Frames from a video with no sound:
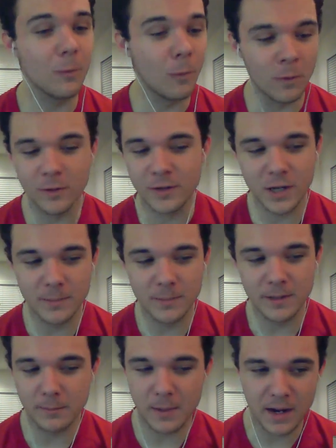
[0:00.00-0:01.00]
Ward
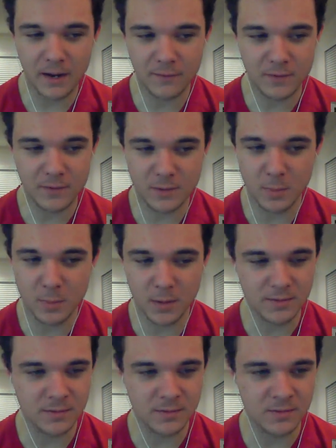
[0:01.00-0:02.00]
coming back for the
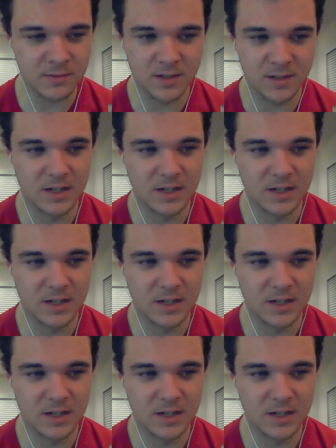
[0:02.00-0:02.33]
Spartans.